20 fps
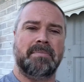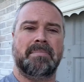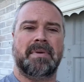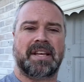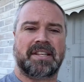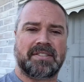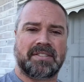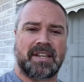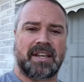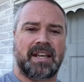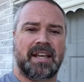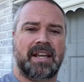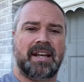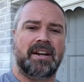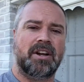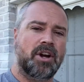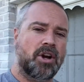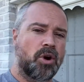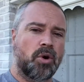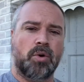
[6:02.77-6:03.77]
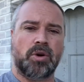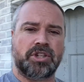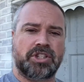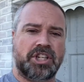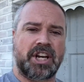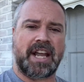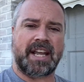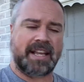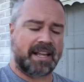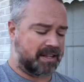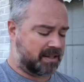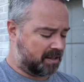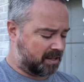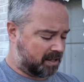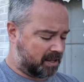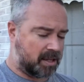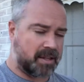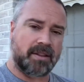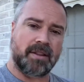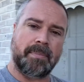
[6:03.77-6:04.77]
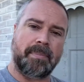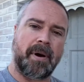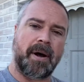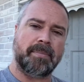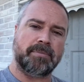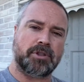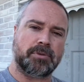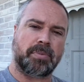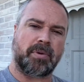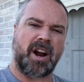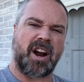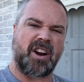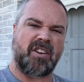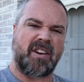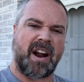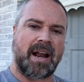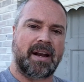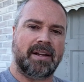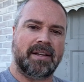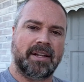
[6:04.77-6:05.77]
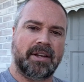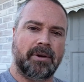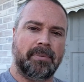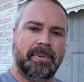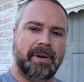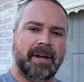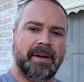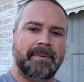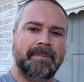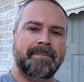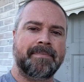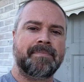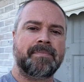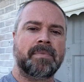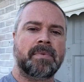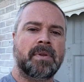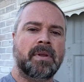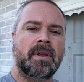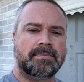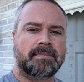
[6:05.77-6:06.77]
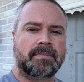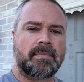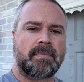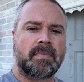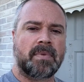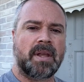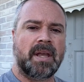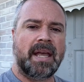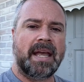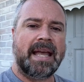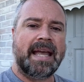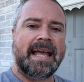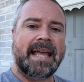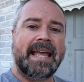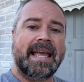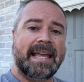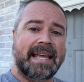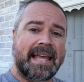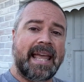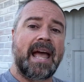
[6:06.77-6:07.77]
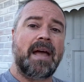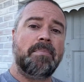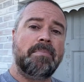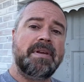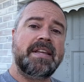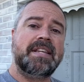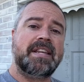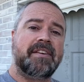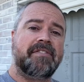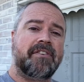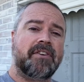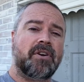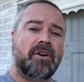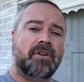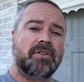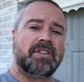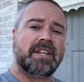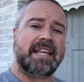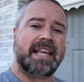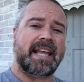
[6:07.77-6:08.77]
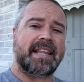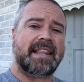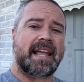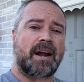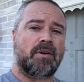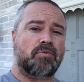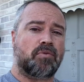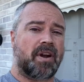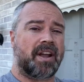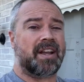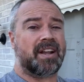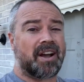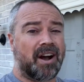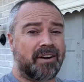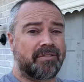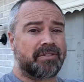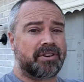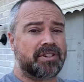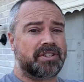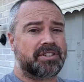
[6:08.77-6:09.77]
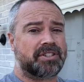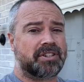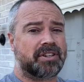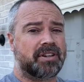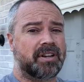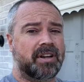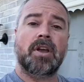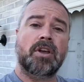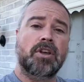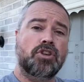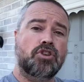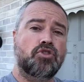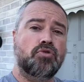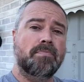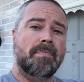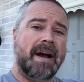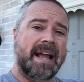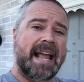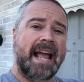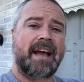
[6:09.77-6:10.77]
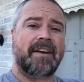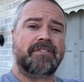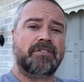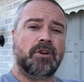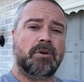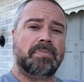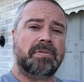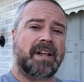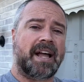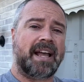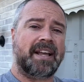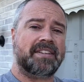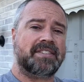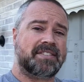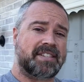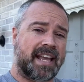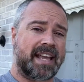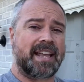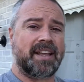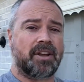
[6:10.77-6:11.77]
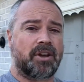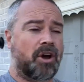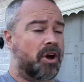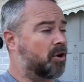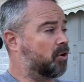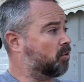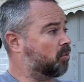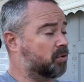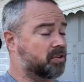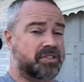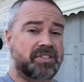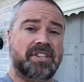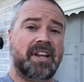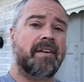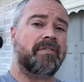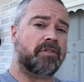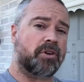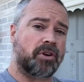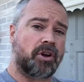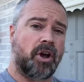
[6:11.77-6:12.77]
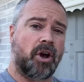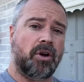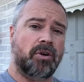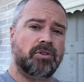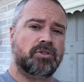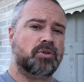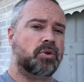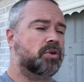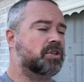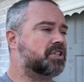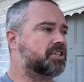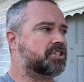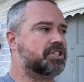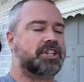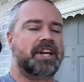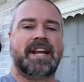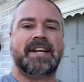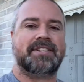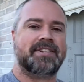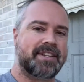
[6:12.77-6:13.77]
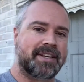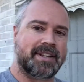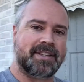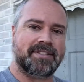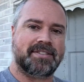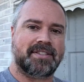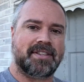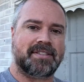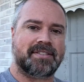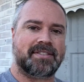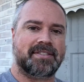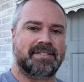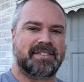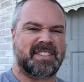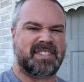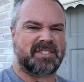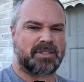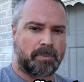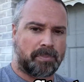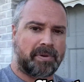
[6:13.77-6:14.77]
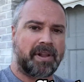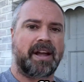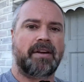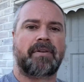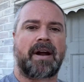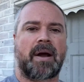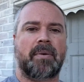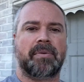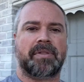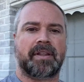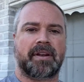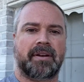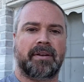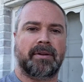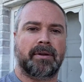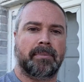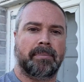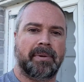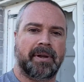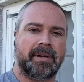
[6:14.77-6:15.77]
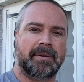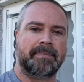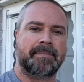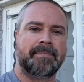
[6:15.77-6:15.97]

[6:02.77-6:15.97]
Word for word: mixing it or shaking the, the pump spray around a little bit. It can be difficult to get that right coverage. You might have to apply a second coat or several coats or just change the consistency. So play around with it a little bit.